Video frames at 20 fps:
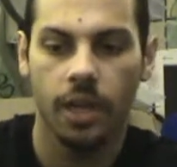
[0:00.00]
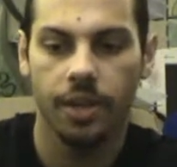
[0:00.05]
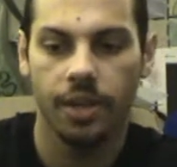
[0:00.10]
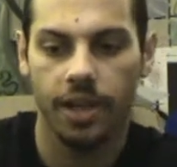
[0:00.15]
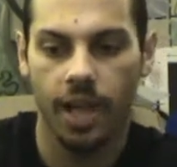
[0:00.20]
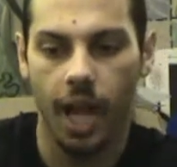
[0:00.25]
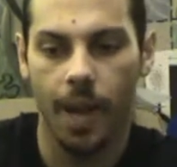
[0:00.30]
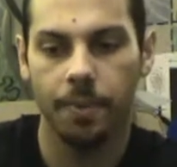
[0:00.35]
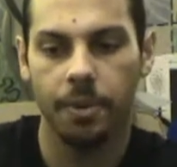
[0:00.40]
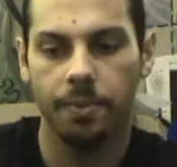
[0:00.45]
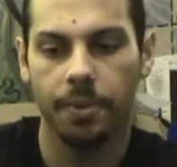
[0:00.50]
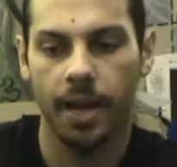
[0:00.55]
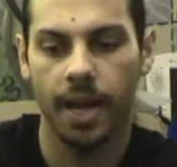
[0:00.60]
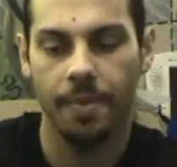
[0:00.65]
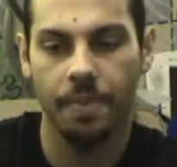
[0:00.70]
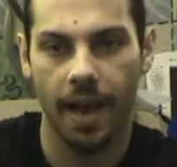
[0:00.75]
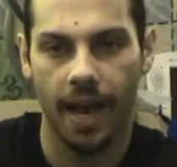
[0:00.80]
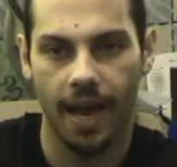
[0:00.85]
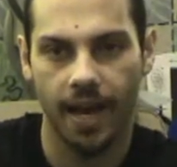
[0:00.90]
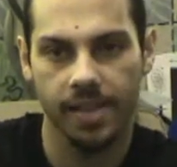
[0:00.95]
The copper
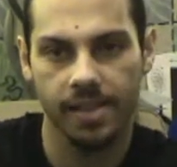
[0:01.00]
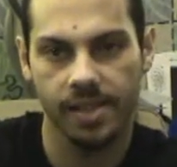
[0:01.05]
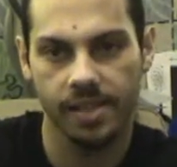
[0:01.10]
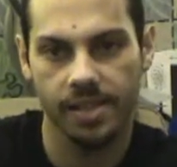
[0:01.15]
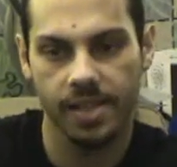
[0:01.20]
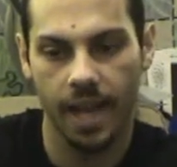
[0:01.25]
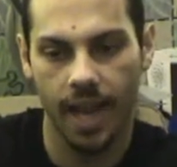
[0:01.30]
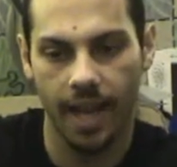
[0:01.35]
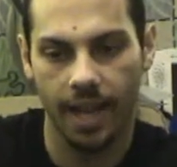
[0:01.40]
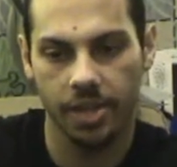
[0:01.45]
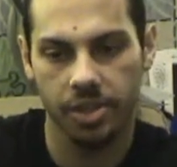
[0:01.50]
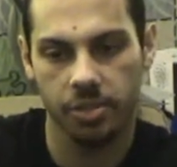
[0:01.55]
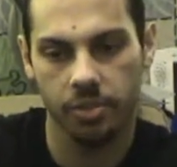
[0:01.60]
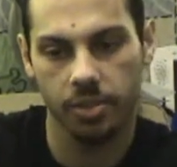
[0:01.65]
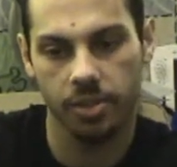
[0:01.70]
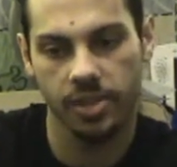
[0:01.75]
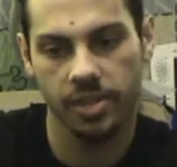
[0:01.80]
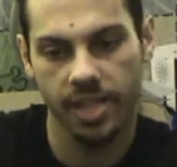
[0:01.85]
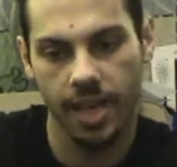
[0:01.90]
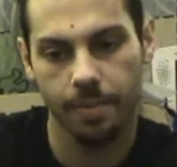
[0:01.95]
pipe acts as the
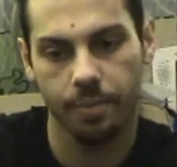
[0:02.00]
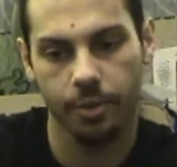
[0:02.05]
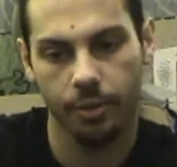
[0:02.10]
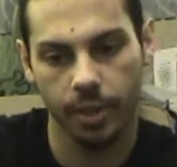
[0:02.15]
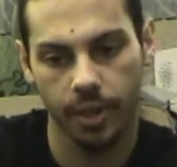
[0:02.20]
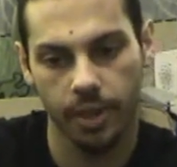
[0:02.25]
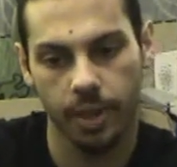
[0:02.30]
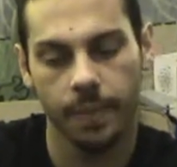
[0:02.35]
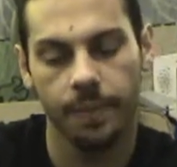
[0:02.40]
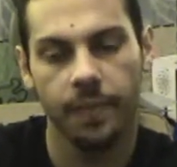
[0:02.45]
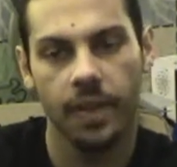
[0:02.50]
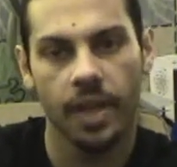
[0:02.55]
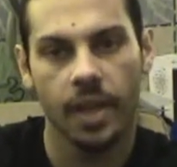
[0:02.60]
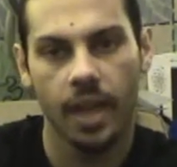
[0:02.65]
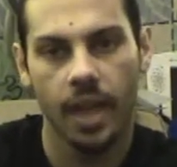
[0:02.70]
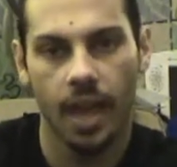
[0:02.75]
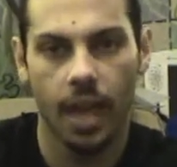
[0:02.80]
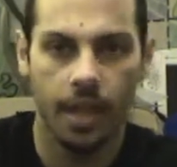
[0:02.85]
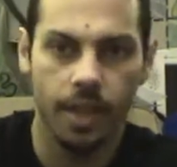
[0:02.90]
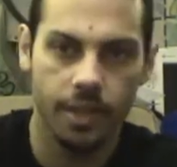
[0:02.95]
actual separator,
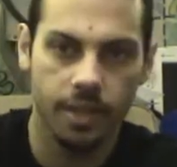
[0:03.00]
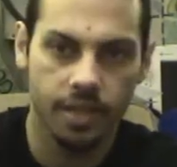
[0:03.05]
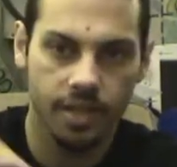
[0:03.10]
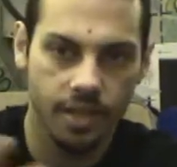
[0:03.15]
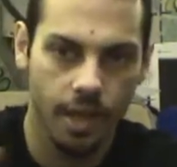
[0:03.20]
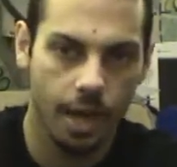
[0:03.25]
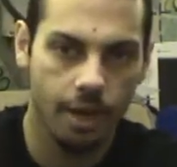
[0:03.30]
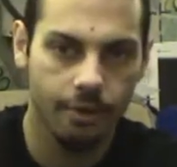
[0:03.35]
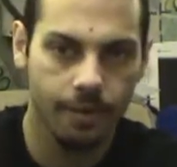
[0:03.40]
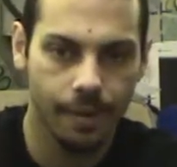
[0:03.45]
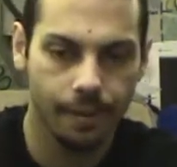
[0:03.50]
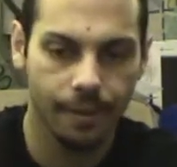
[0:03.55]
and then you solder